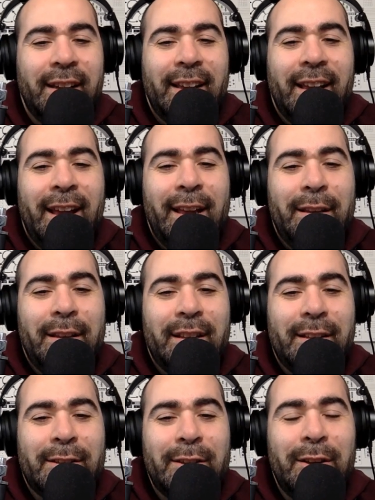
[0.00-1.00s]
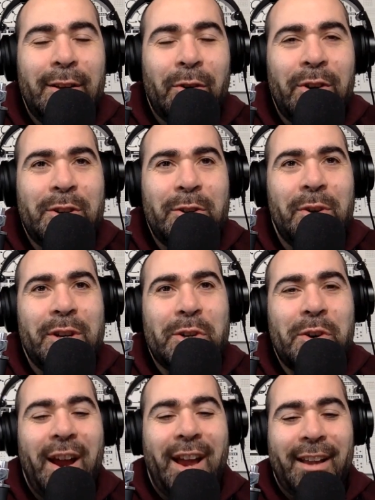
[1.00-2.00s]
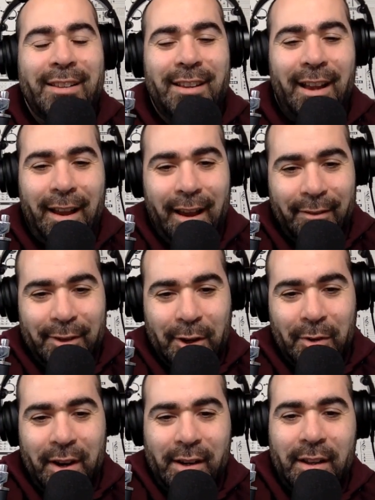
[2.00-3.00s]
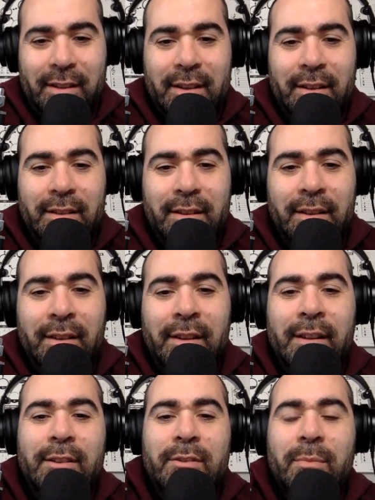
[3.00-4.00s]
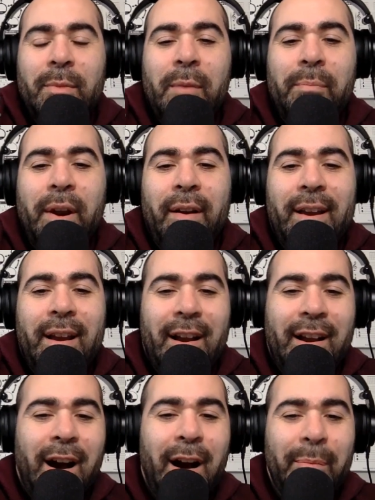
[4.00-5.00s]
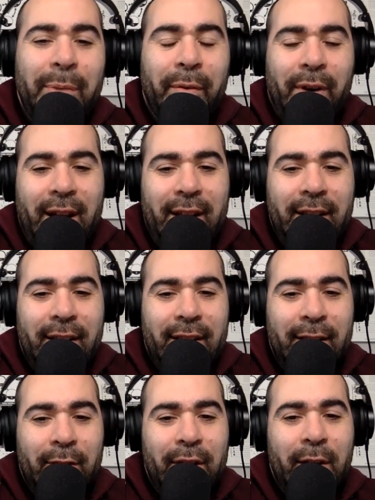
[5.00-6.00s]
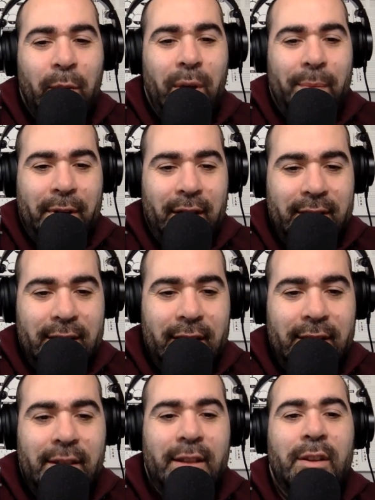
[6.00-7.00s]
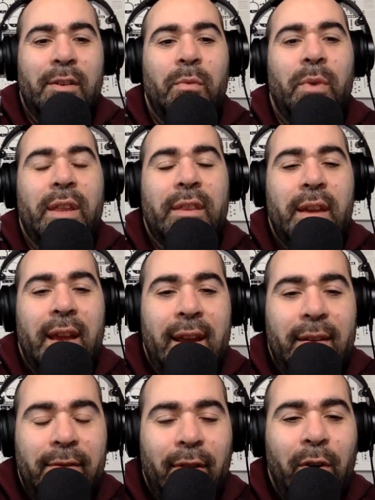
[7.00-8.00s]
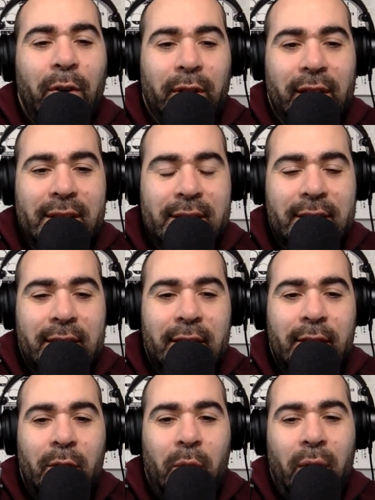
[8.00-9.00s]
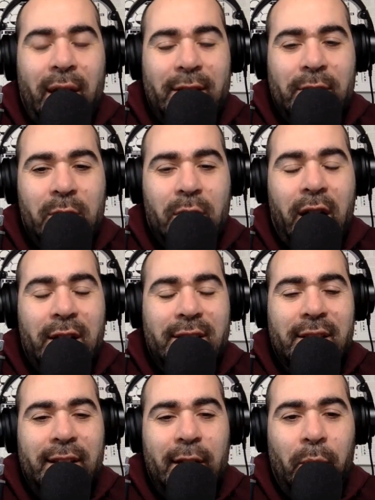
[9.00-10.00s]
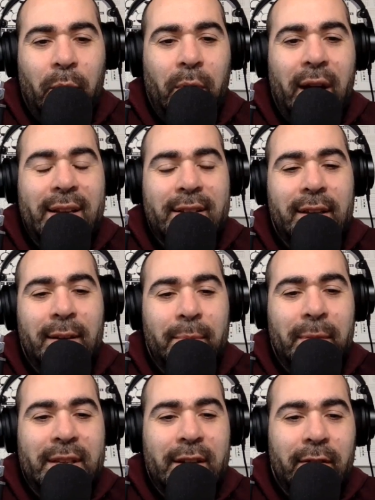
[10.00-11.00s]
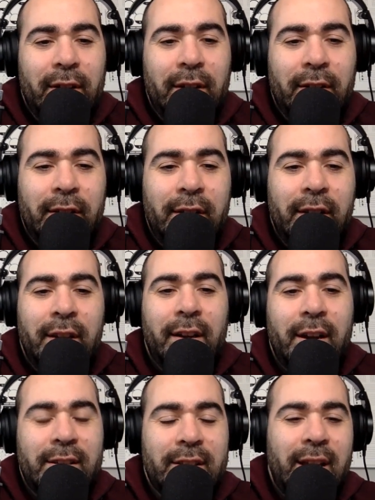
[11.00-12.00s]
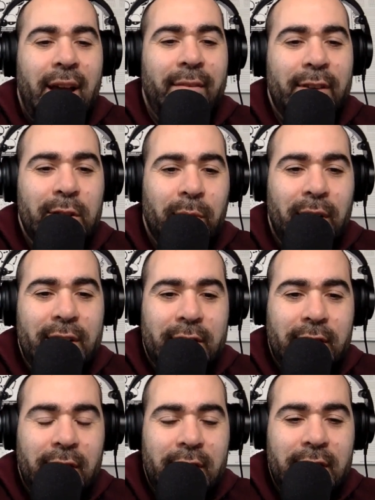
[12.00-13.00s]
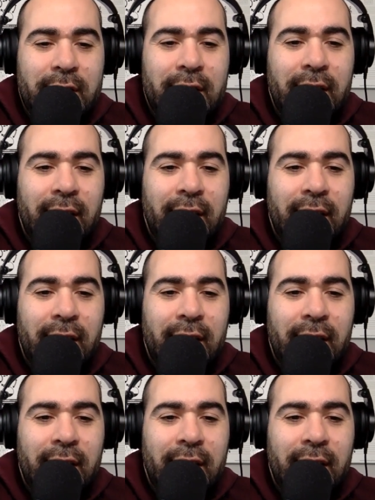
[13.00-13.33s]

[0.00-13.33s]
And to, in order to attract, I have to create content. So I'm comparing copywriting and creating web content with a vocalist who has to constantly write material, constantly having to write songs.